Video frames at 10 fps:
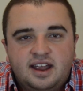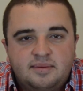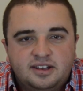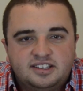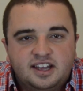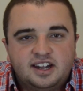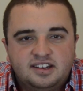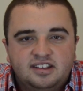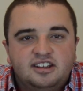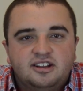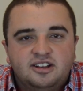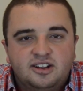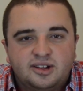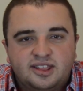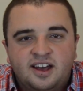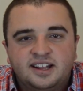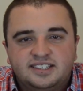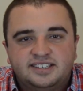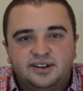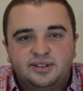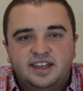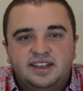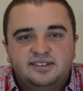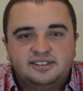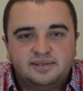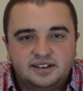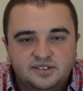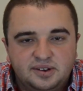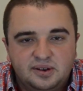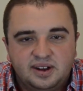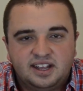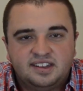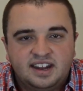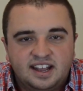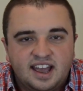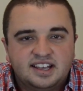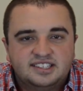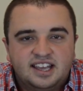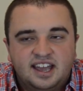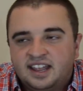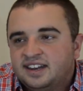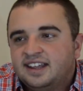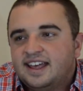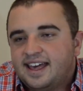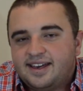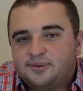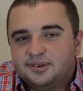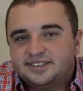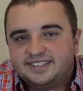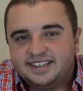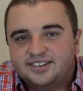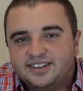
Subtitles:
I'm excited to hear your thoughts. So thank you so much for tuning in today, guys, and we'll see you